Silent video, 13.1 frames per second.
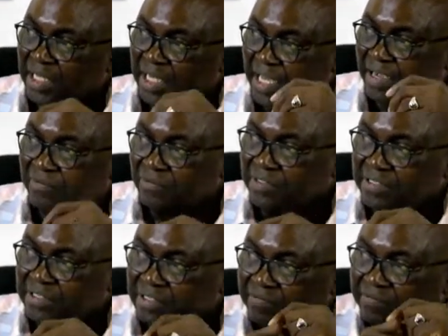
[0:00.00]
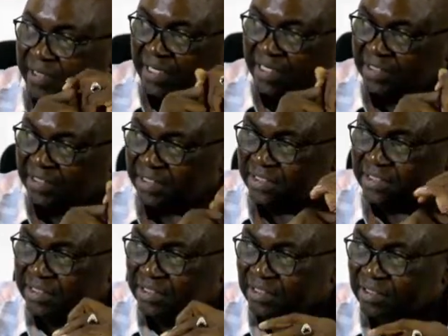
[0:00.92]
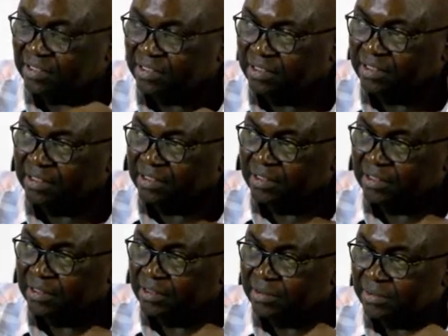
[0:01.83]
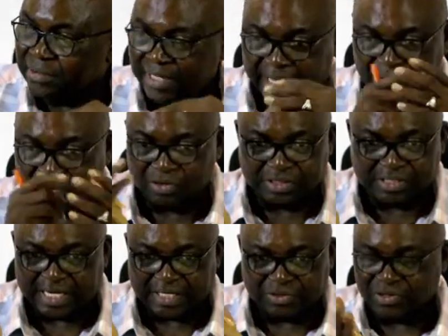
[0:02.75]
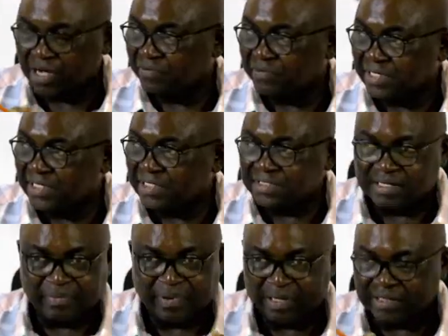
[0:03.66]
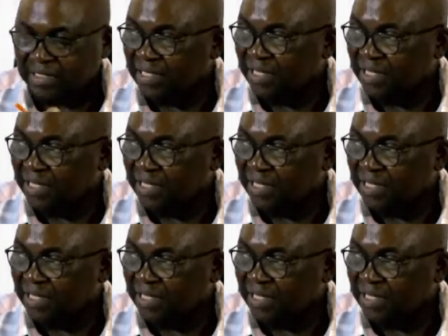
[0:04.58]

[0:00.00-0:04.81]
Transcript: I haven't received anything. Like concerns you have raised about